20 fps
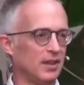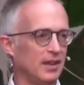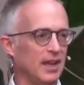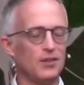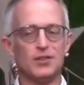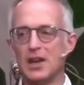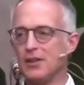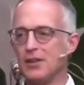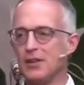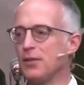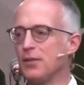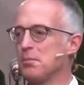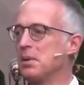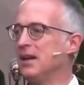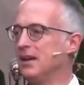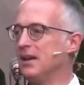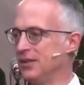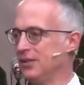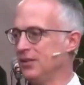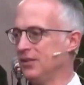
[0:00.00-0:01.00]
of the
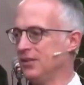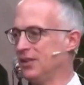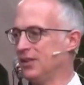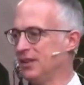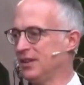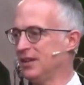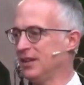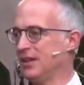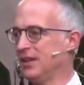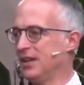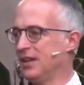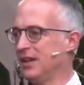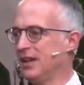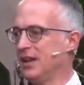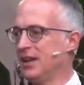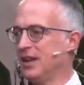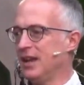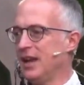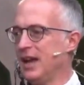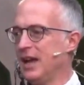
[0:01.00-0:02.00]
plant.
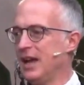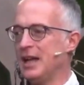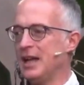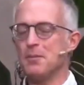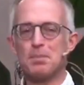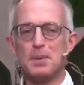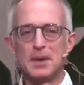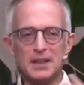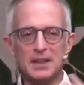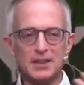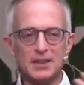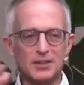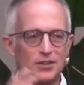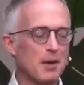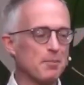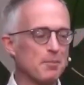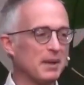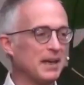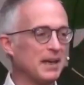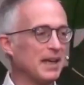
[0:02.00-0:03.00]
And it builds
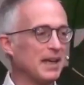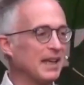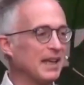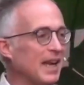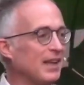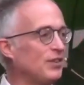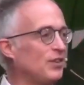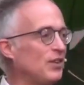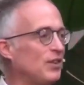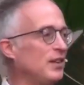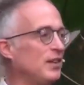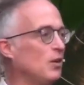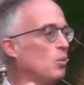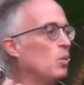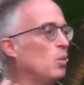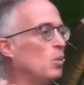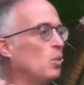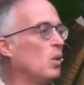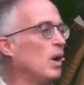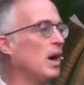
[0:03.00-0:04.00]
up and it gets in the
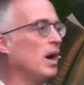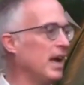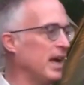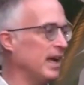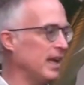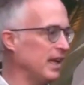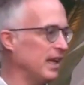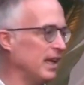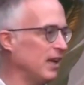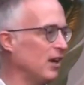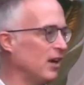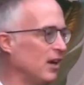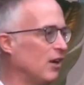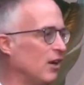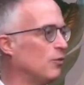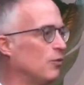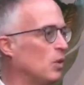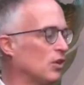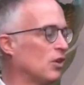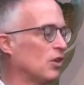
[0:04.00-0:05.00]
way of what
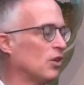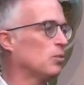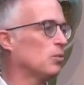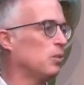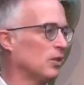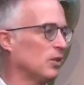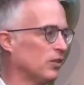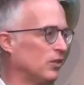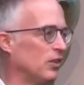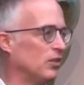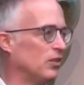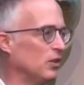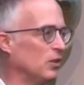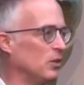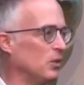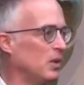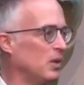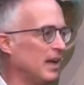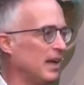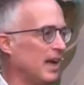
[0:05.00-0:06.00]
God wants to do.
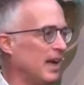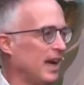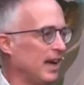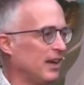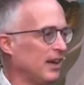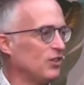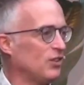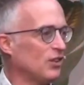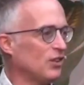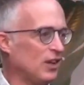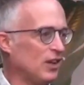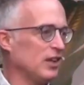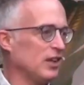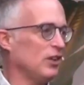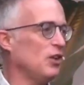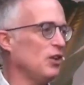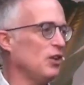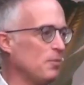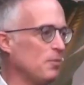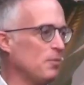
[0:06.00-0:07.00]
And just like you
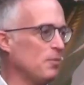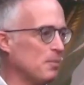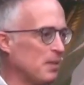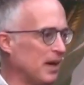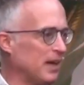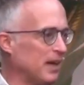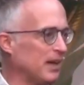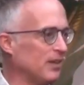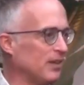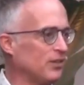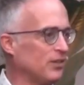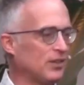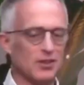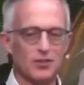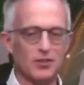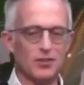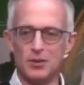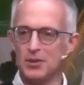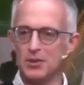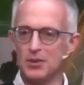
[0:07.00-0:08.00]
might send some
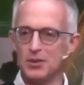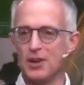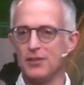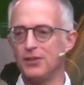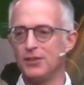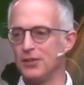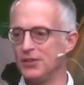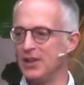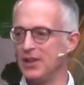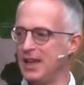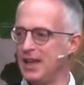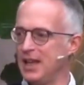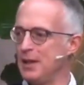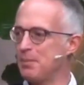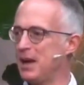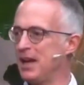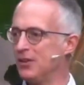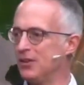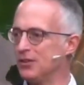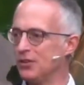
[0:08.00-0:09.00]
stuff off to eBay
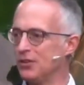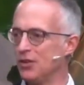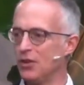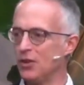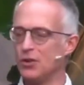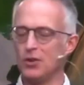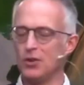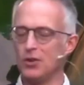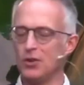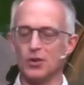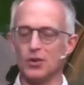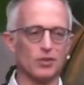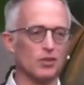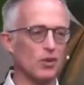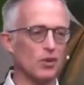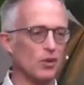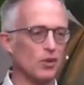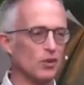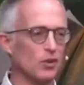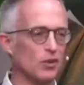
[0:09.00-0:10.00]
or
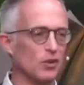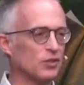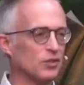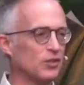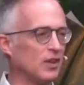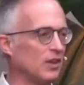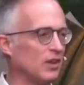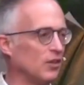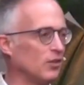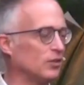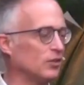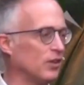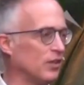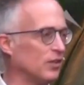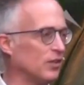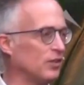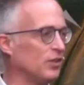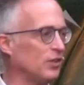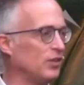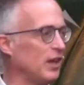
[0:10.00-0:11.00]
to the tip that
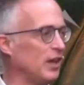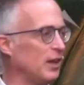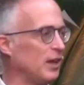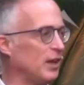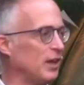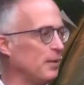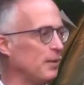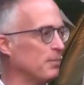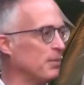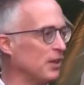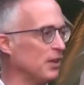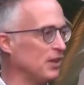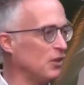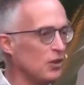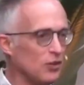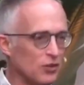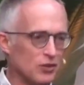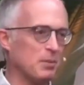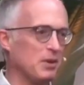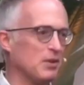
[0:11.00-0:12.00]
used to be really
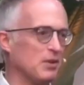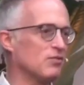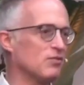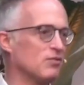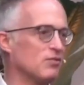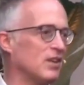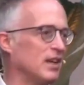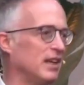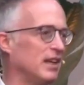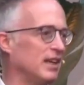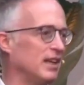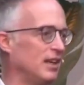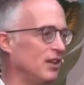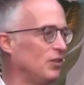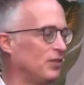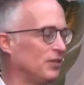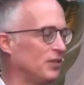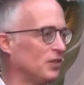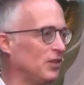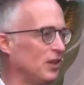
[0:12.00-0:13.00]
useful to you, but is
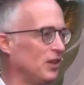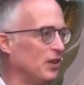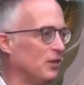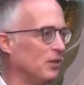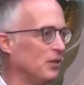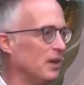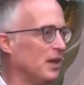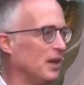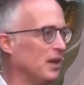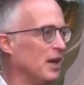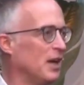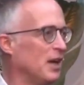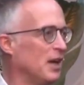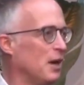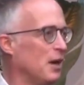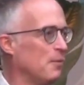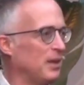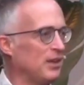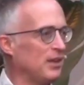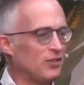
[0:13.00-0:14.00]
just cluttering up
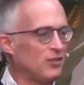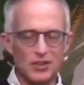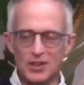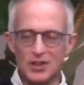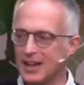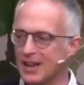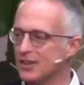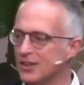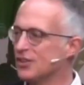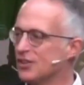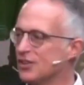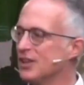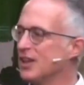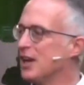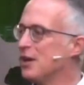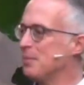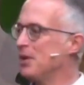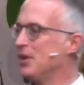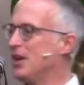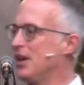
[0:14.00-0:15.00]
your home,
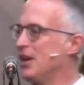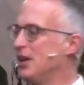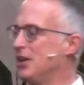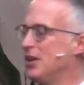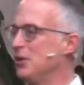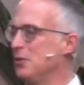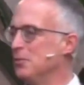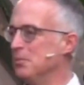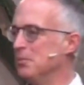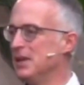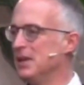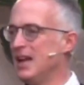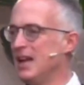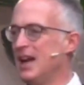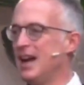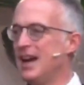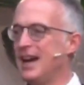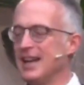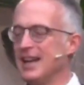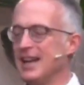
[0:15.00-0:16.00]
I think God is
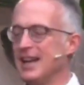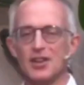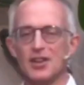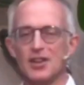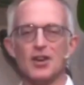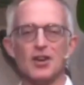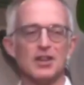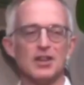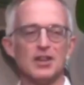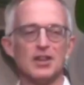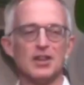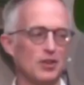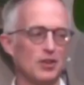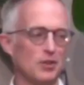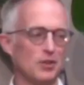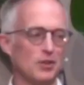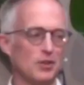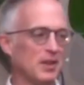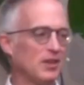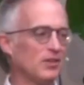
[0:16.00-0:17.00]
doing something at the
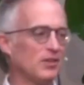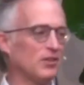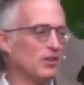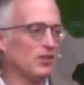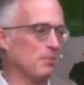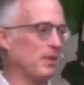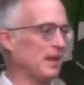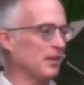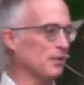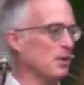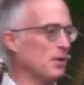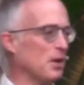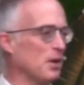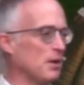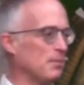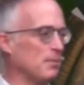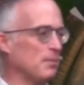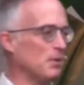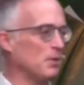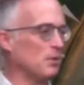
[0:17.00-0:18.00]
moment where he's saying,
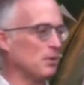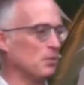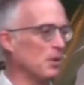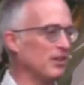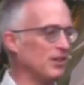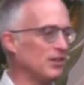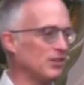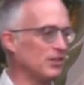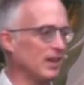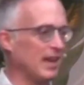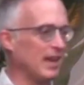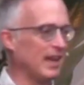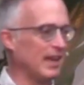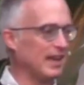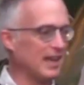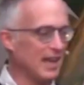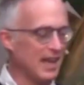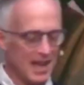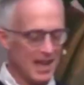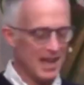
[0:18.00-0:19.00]
this stuff
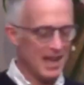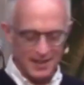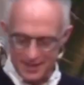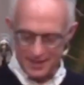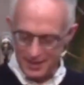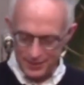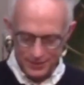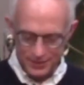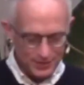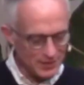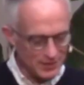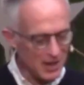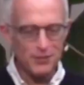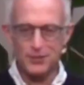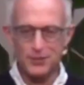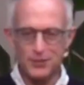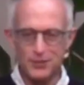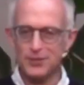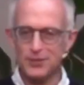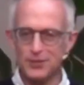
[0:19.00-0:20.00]
has got to
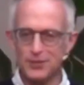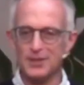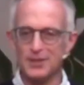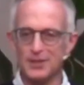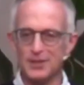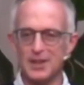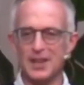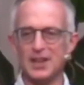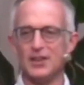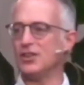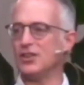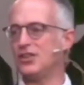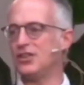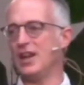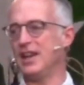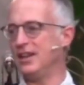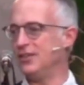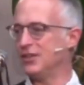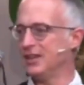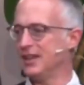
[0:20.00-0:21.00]
change.
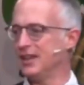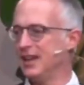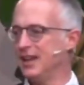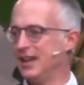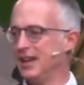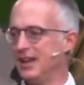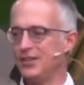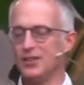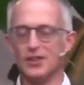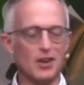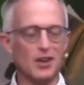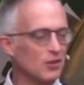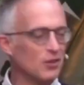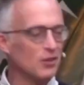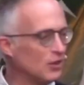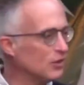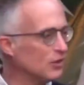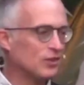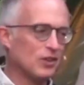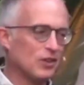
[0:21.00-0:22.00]
It's no longer serving
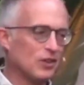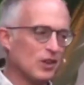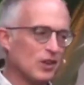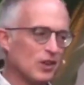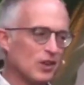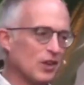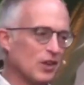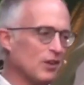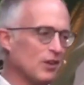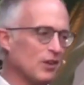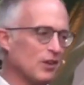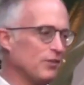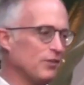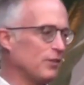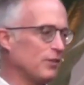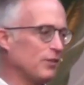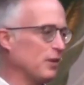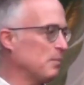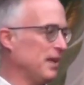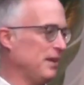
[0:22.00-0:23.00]
me.
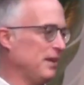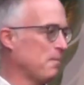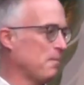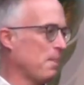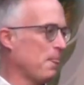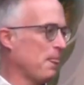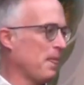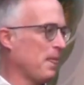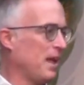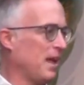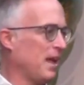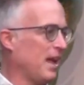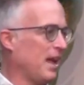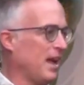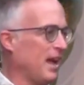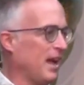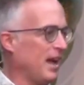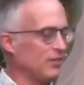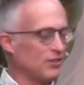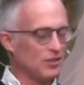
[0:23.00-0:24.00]
And just like he
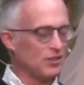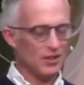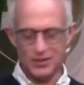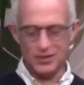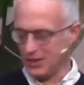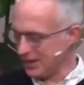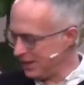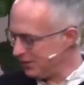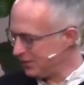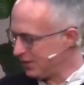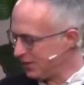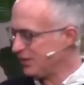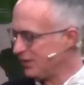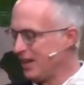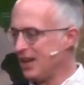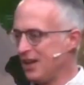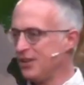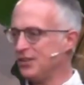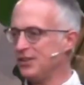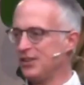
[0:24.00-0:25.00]
says to the
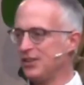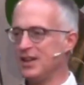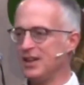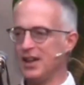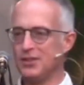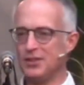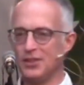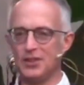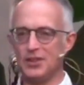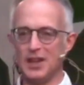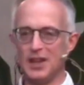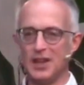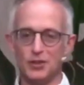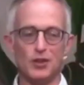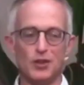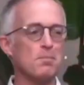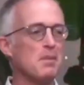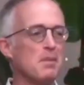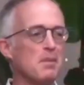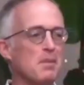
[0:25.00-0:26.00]
Laodiceans, you might
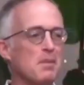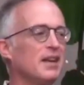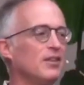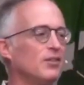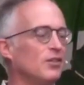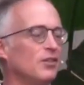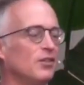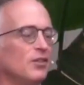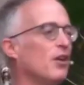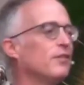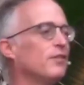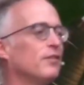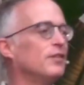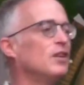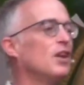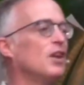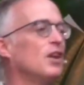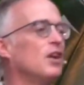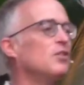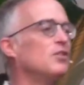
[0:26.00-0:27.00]
not have noticed this